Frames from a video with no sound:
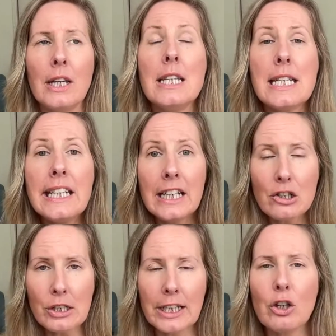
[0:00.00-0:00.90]

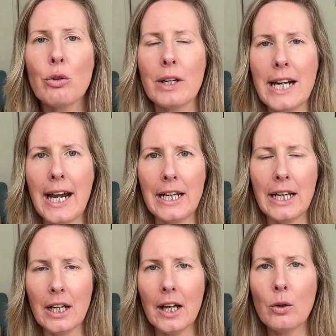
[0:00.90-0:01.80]
intentionally
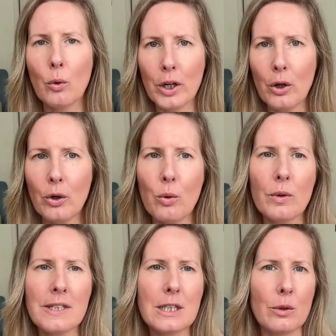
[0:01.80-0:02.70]
creating an audio
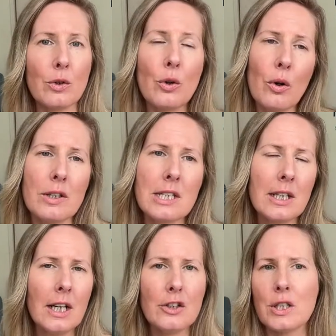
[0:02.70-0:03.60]
course, so not
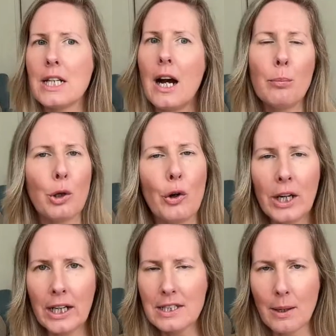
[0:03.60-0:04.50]
just
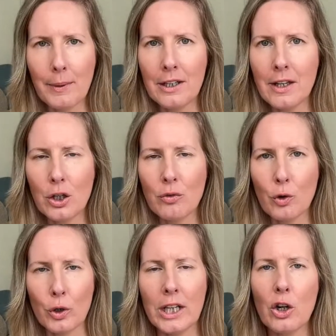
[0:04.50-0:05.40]
uploading something that you've
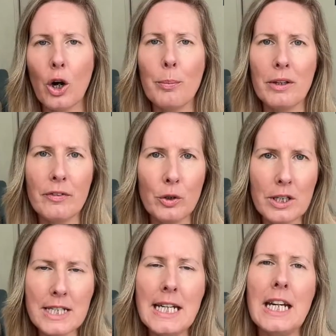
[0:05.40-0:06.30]
already got, but if you're
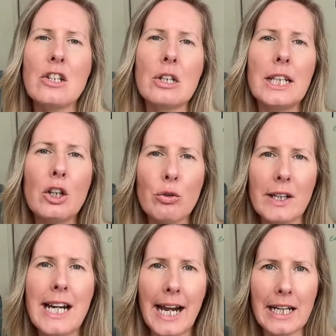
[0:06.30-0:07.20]
intentionally
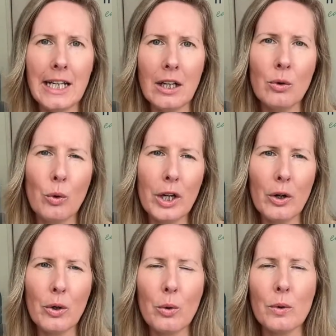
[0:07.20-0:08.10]
creating an
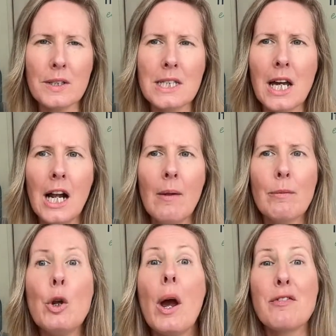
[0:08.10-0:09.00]
audio course,
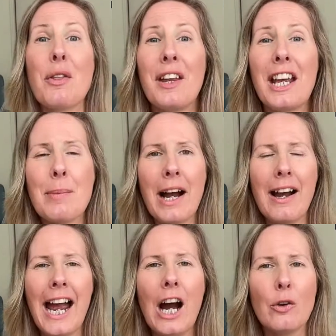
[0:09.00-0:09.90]
you have to think
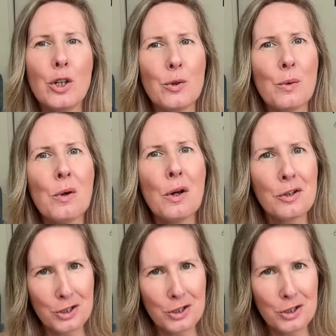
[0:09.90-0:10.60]
about how you